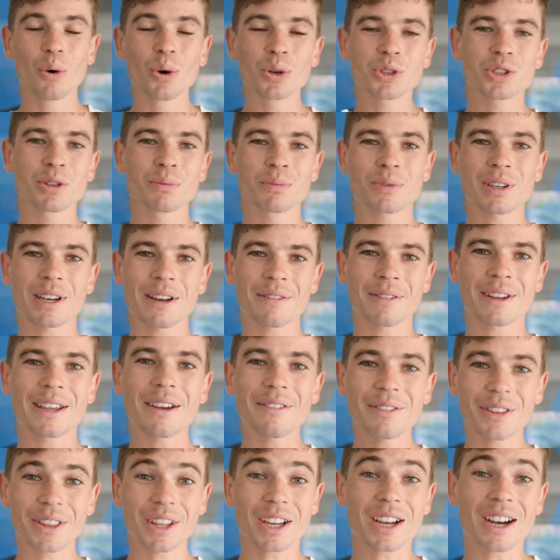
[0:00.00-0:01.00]
Awesome to have
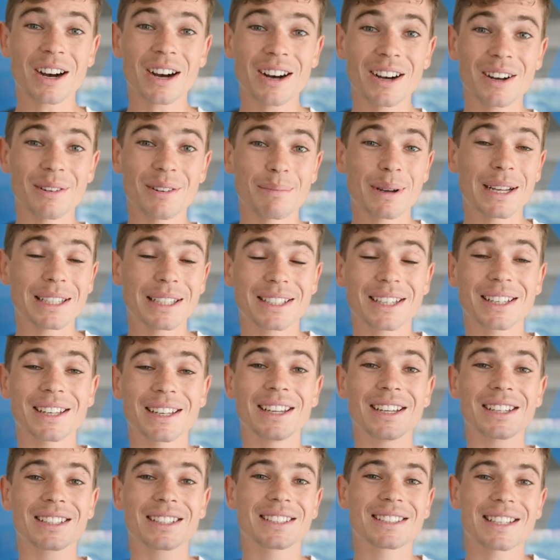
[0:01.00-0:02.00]
given the car
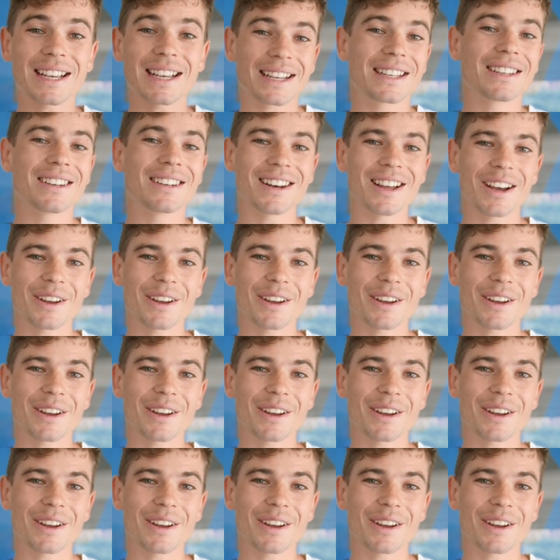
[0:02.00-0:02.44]
basically a second